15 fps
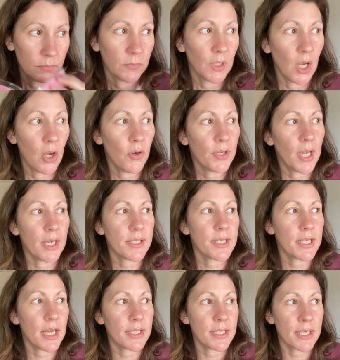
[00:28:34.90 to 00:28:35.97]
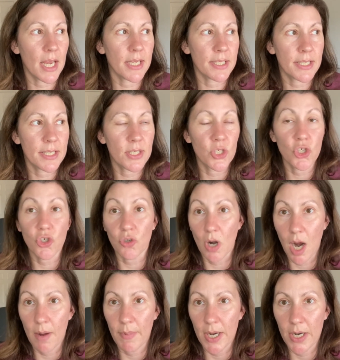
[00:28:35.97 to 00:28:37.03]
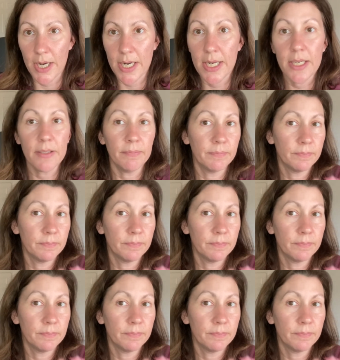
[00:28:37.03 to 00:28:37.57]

Oh, yes, yes, yes. Strawberry